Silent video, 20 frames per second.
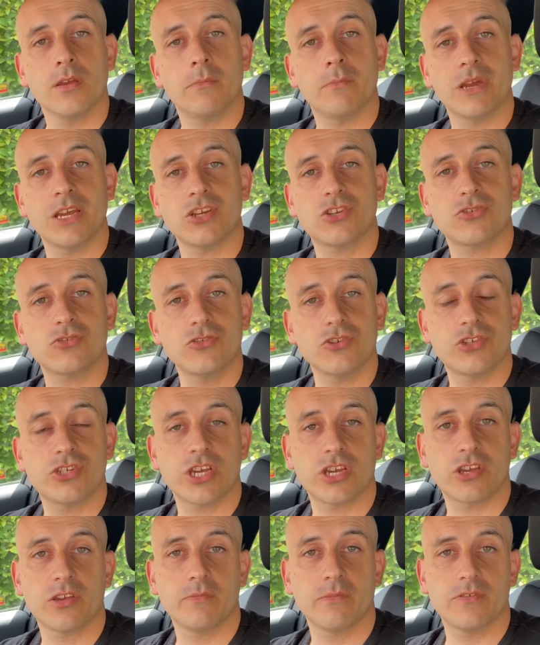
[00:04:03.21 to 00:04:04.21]
Make sure you
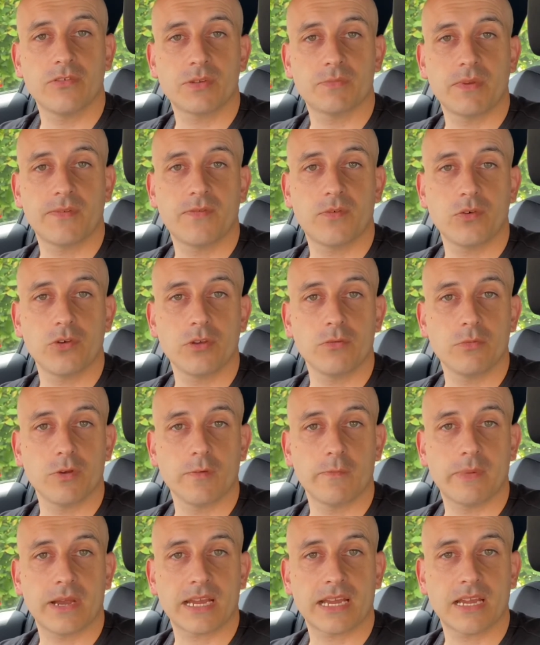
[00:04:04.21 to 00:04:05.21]
check your mirrors before you
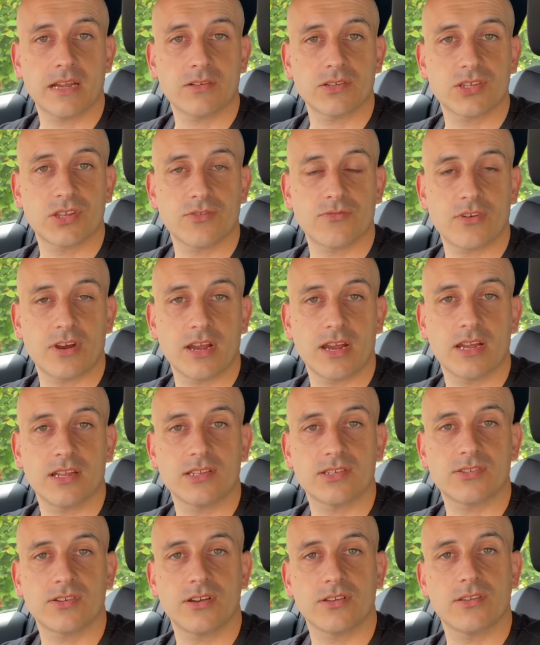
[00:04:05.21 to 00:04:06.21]
move back out to the right hand
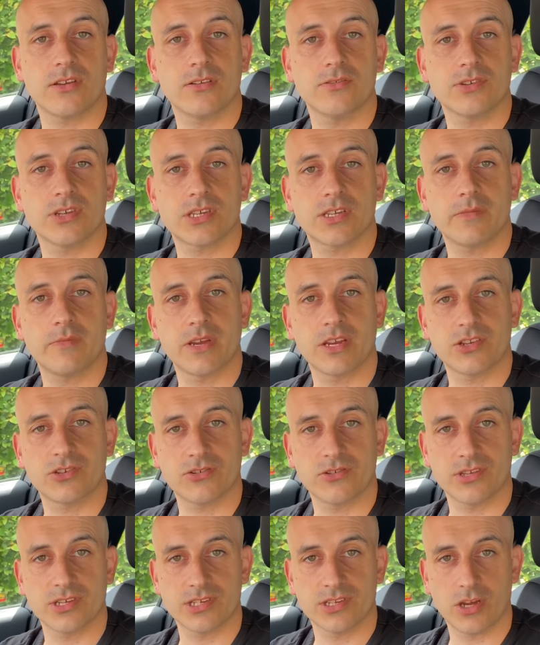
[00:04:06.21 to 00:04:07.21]
side though, just to make
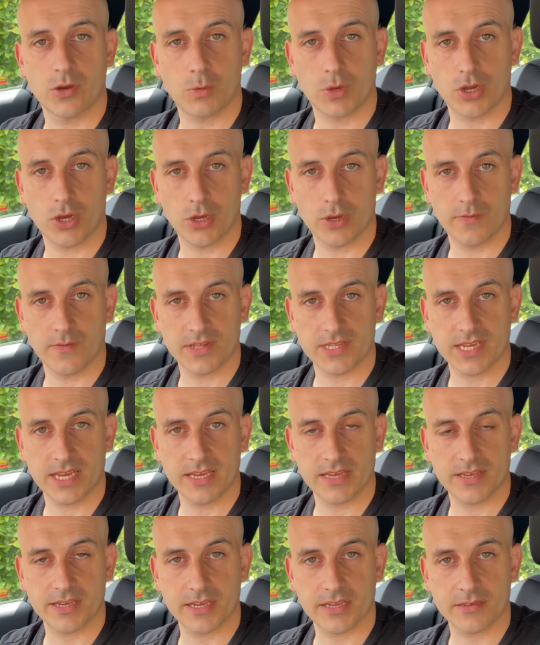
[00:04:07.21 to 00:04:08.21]
sure there's no one
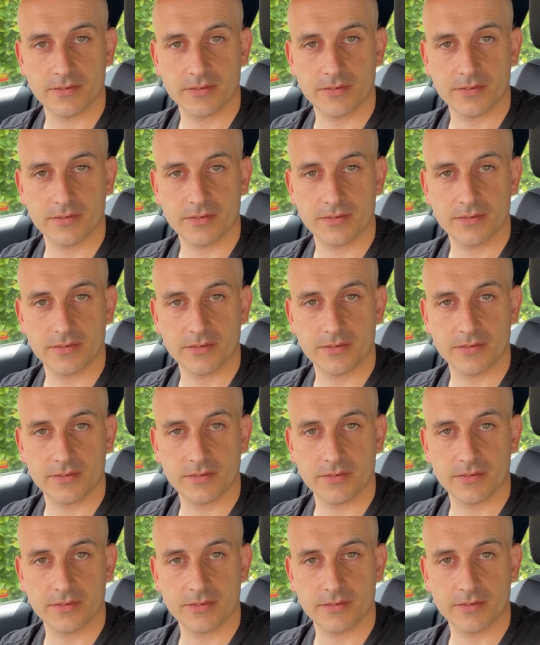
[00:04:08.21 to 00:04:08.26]
overtaking.